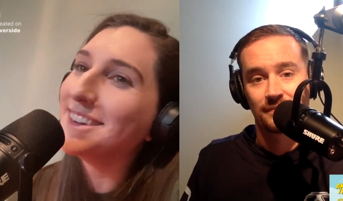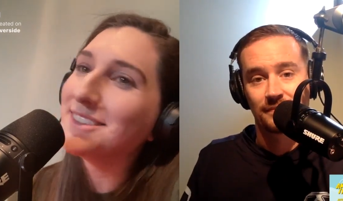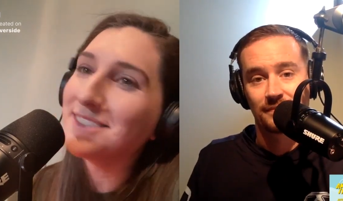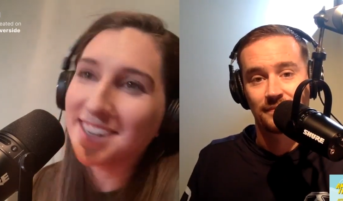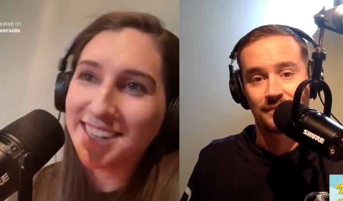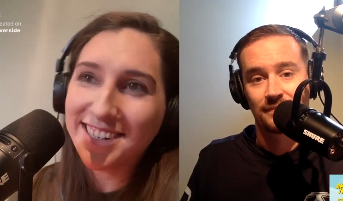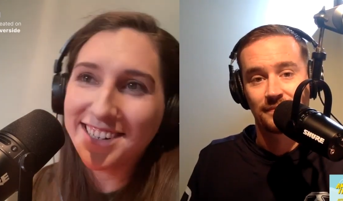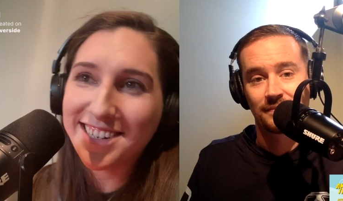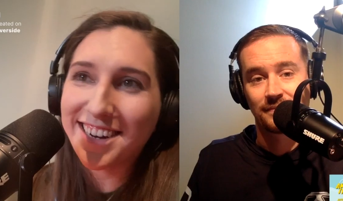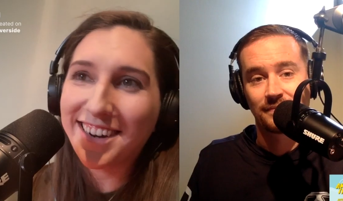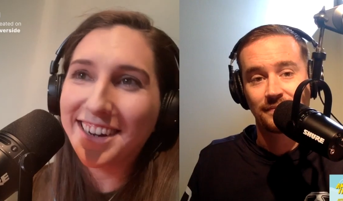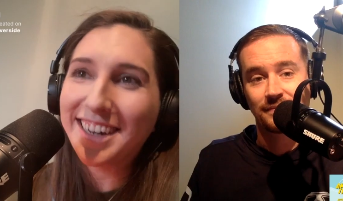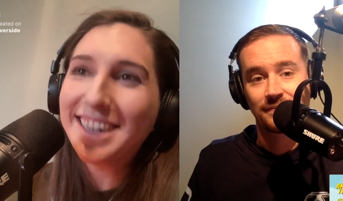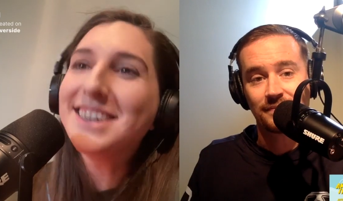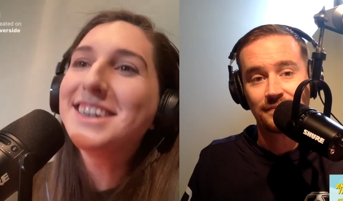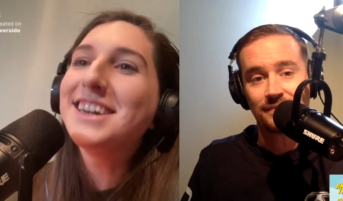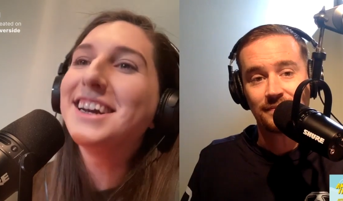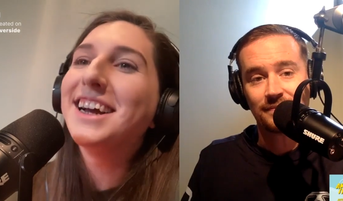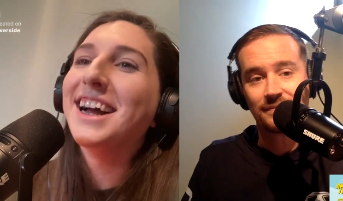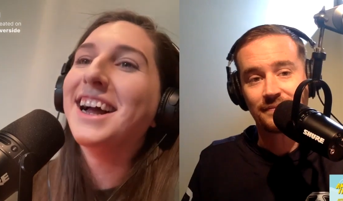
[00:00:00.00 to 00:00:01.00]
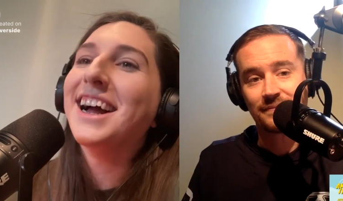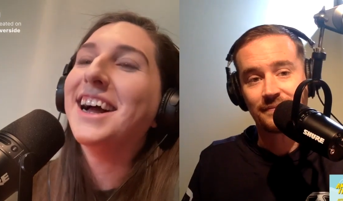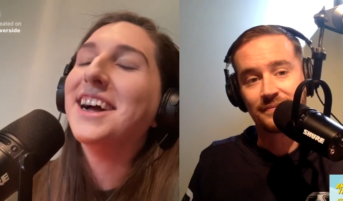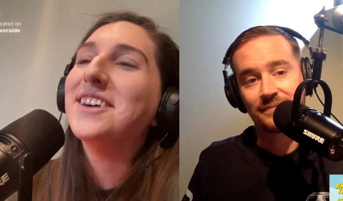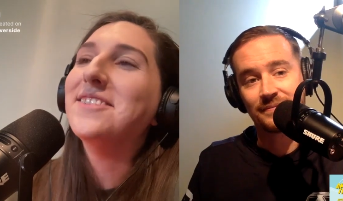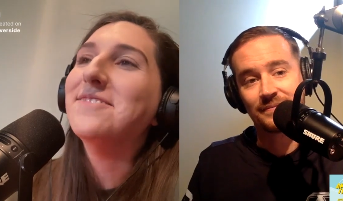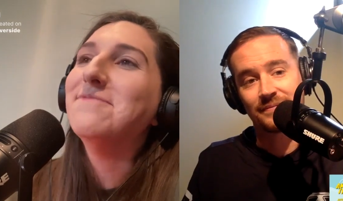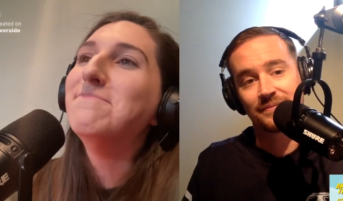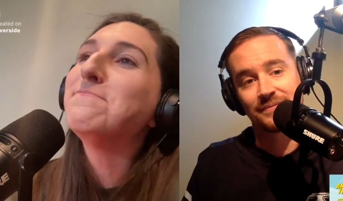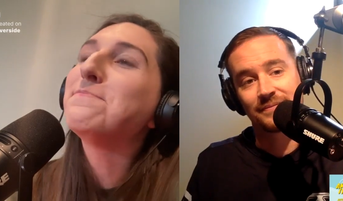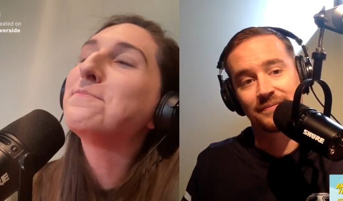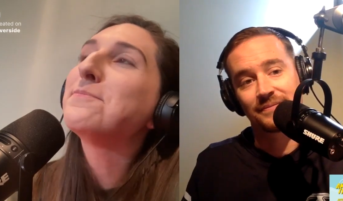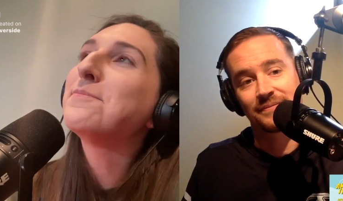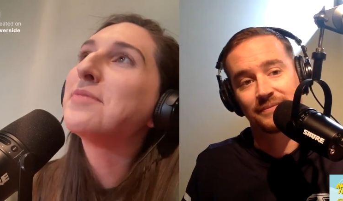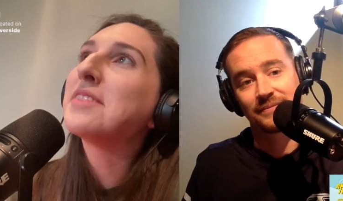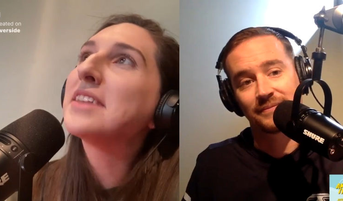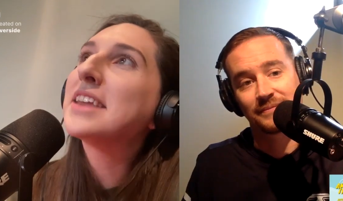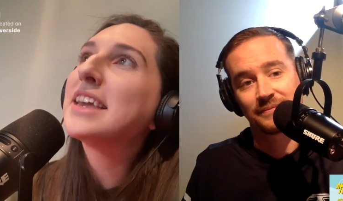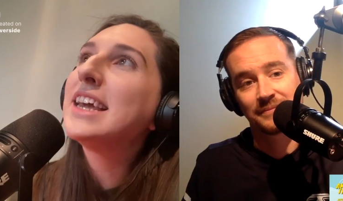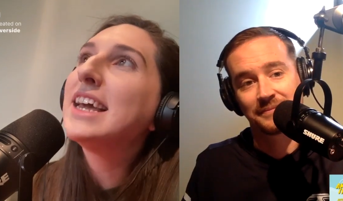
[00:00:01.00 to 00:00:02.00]
Speaker 1: I'm gonna share it. Um,
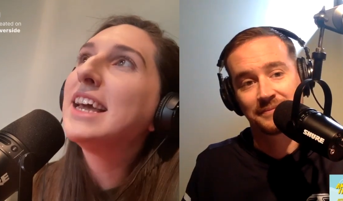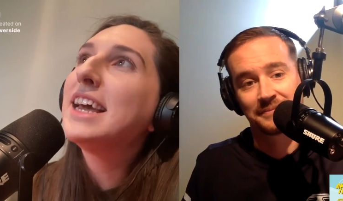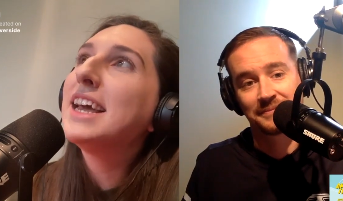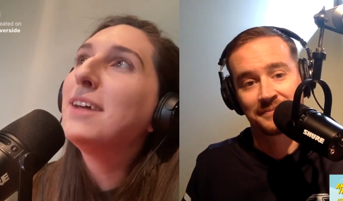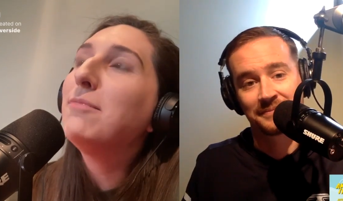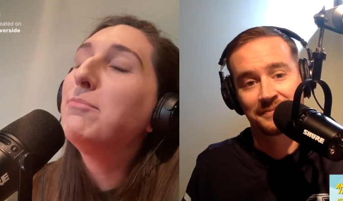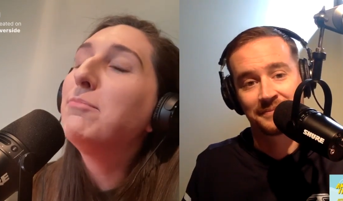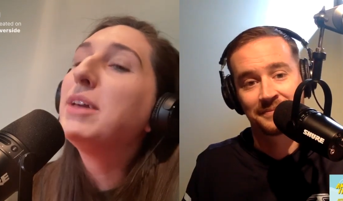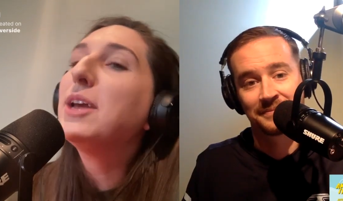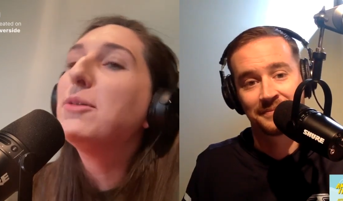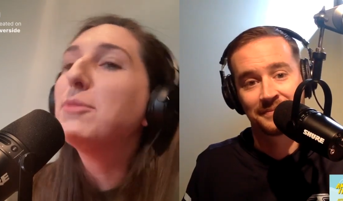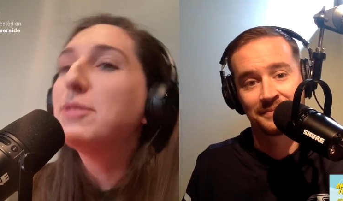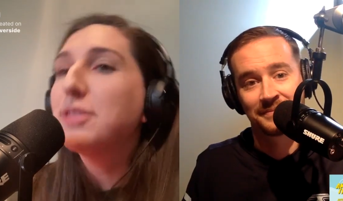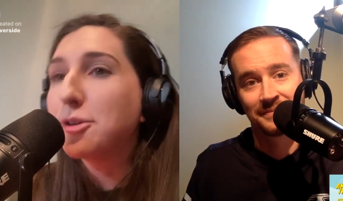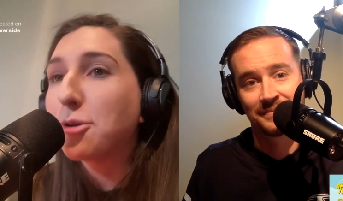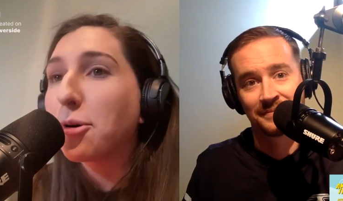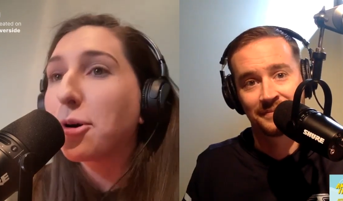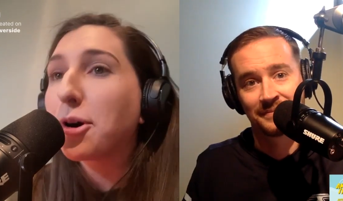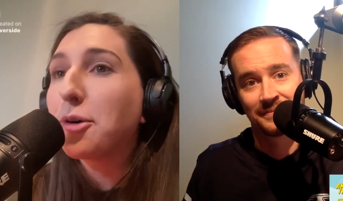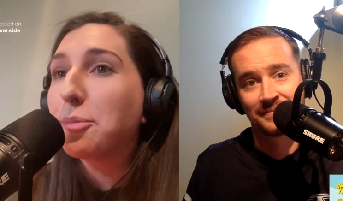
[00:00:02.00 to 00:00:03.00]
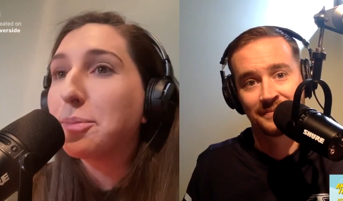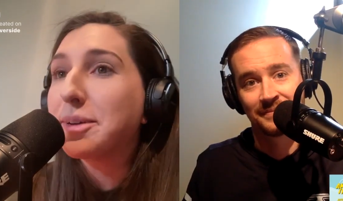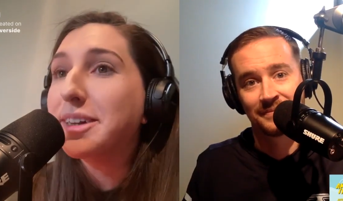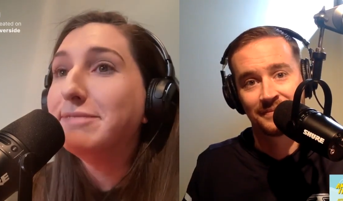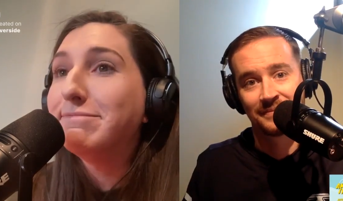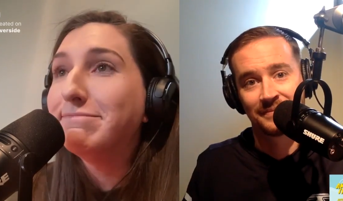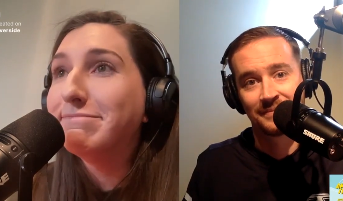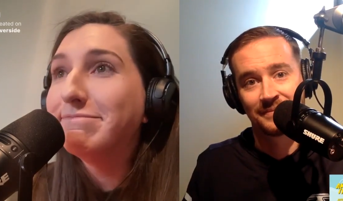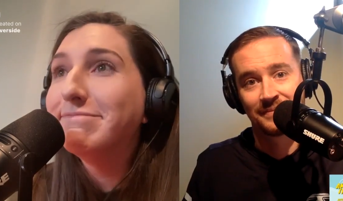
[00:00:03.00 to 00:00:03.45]
ping with the door open.